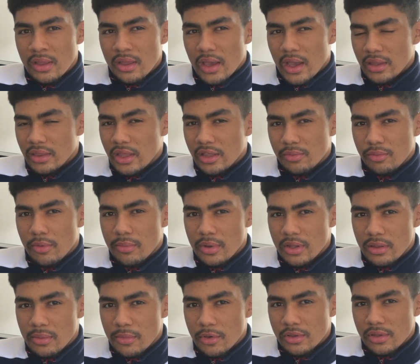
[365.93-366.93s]
And that's probably
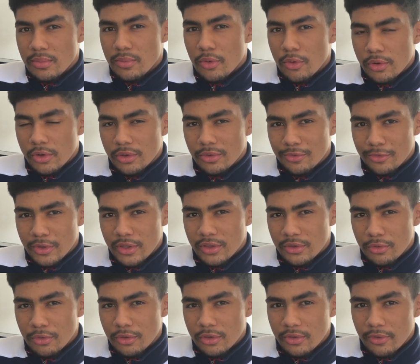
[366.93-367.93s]
the most important
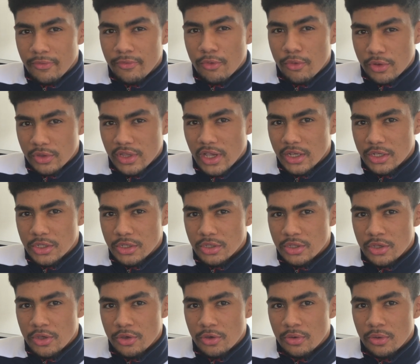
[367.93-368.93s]
resource for section
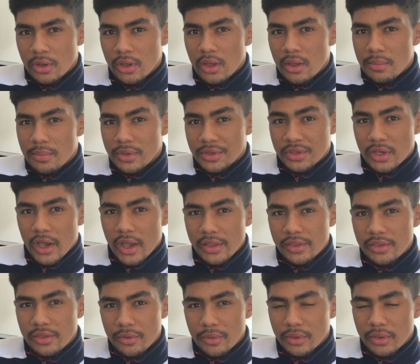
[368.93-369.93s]
two, besides
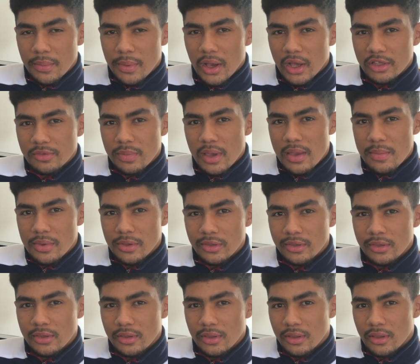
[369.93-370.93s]
doing the past
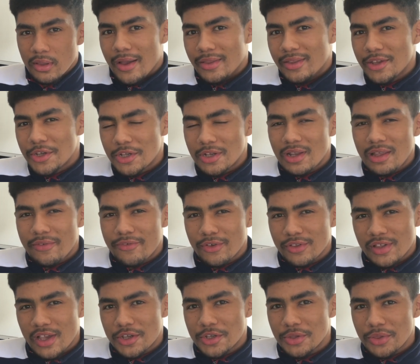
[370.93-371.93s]
papers. Additionally, for
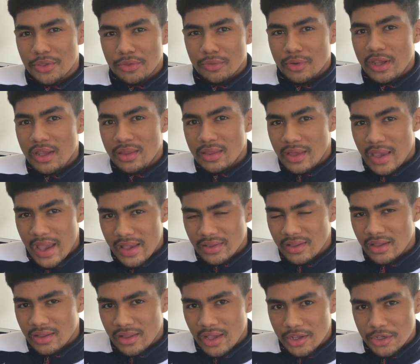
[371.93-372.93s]
section three, the essay
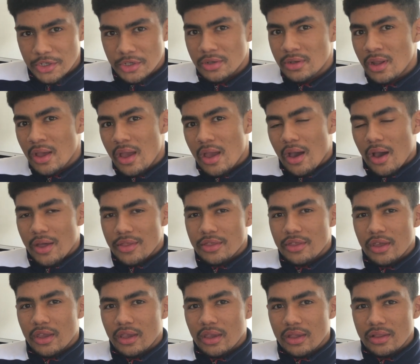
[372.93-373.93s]
section, I
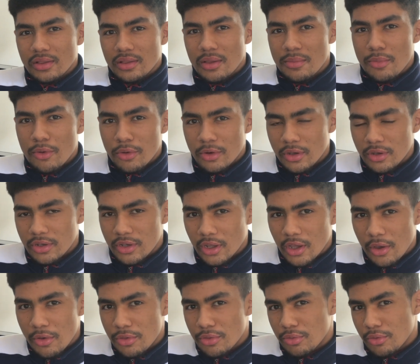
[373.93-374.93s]
think it's important to
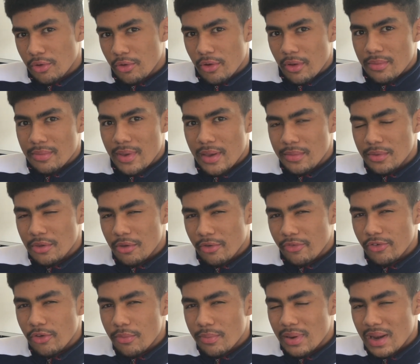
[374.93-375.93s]
go through and maybe do a
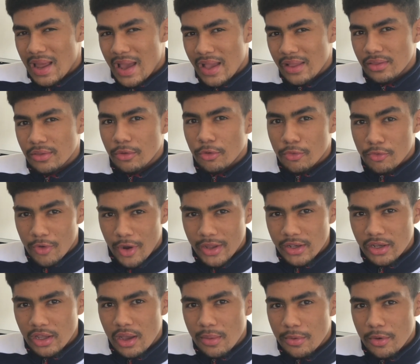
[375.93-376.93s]
few plans or write
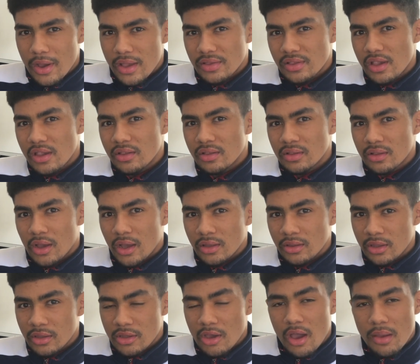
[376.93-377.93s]
a couple essays
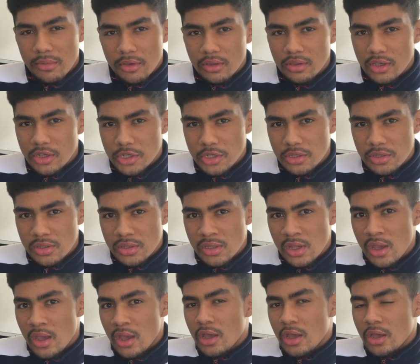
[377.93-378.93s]
under time conditions
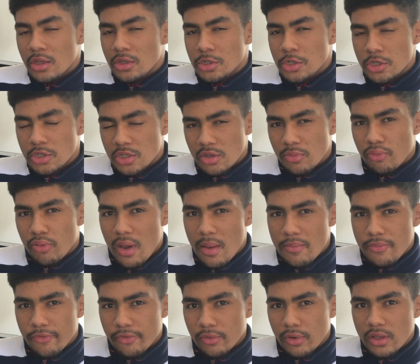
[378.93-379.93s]
just to prep
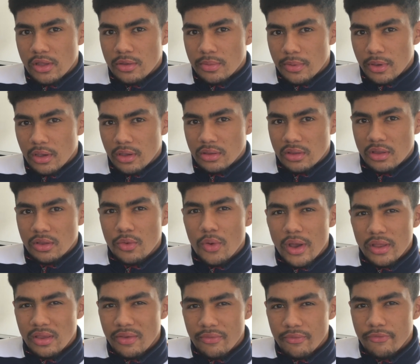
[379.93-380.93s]
for it because it's quite a
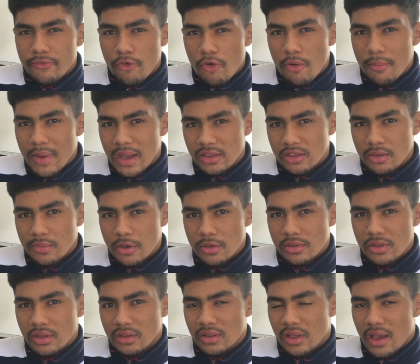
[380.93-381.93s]
different format to most
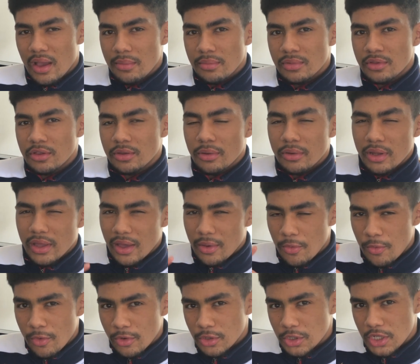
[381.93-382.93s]
exams. You only get
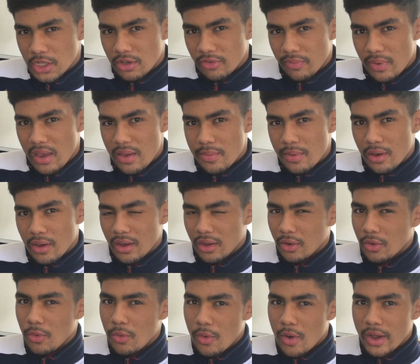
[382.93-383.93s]
one sheet of paper and
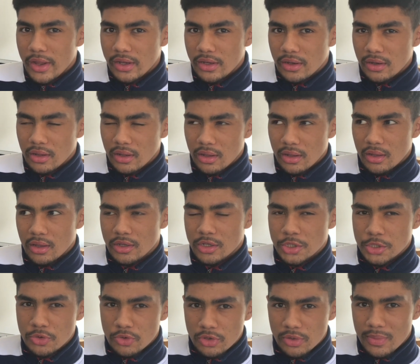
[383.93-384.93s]
quite a, uh, a
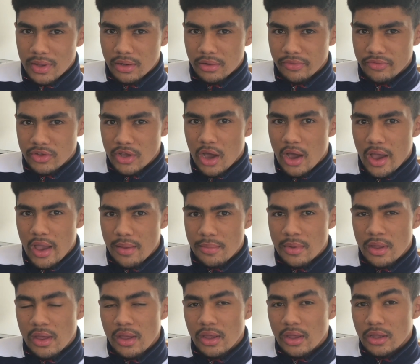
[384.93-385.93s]
short amount of time
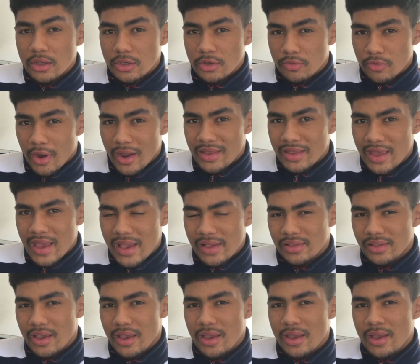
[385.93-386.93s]
to write the
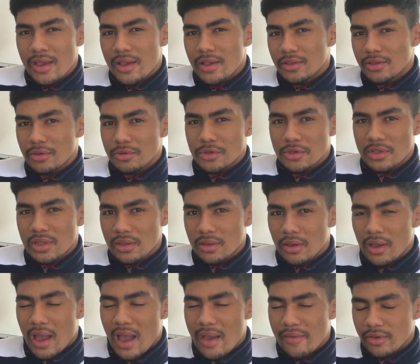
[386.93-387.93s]
essay. So just
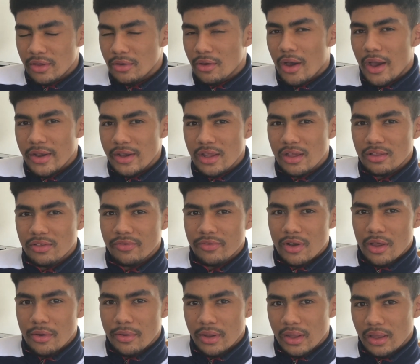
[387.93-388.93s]
having your ideas
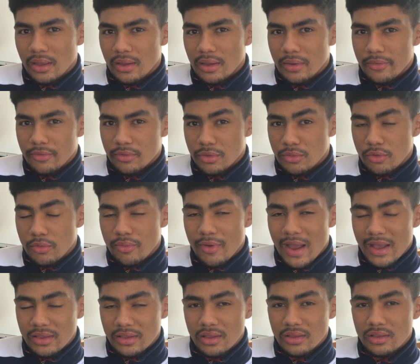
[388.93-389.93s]
flowing through
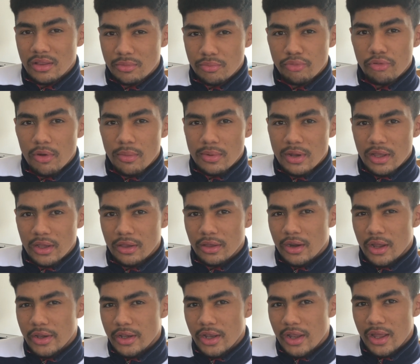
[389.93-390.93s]
practice is probably a good
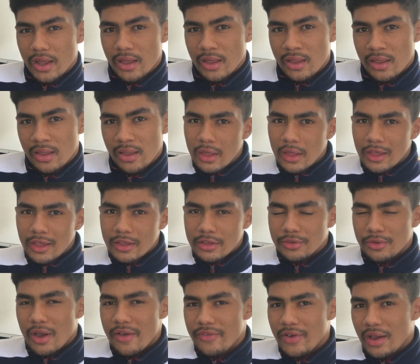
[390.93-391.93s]
idea.
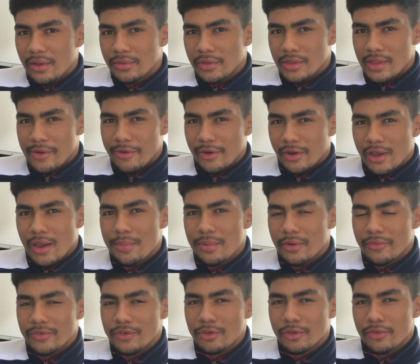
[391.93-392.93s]
So I found that there are a couple
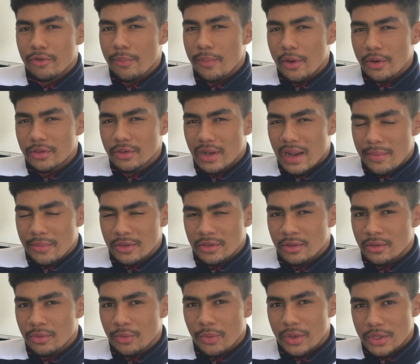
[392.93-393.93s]
of useful books on
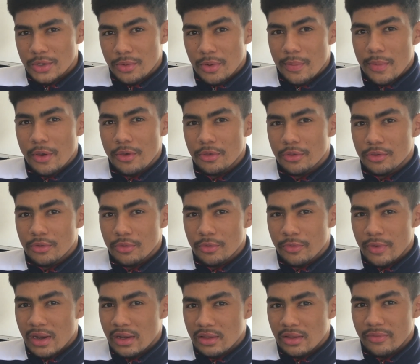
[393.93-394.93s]
Amazon which were both
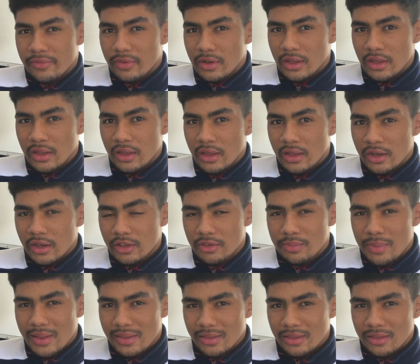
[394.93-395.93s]
relatively
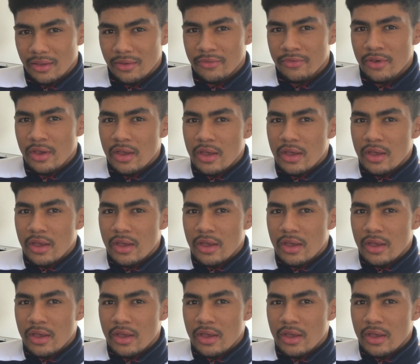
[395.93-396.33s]
inexpensive.